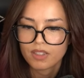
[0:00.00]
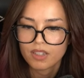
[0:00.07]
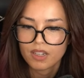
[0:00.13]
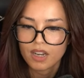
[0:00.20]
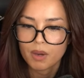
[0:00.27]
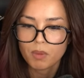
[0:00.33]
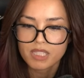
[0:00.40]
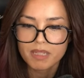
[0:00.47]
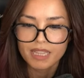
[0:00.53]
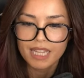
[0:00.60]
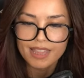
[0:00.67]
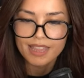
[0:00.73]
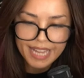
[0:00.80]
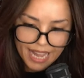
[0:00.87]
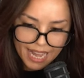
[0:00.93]
I want something
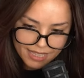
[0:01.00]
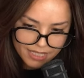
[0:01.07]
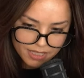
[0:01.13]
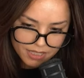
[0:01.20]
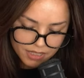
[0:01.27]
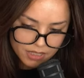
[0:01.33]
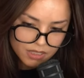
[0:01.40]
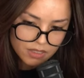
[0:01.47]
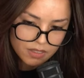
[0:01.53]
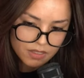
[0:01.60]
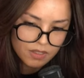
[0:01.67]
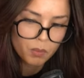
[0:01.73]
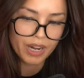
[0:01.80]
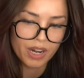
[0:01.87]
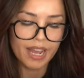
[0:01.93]
like that,
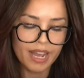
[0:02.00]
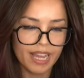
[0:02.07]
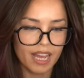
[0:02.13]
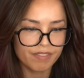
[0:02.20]
where I have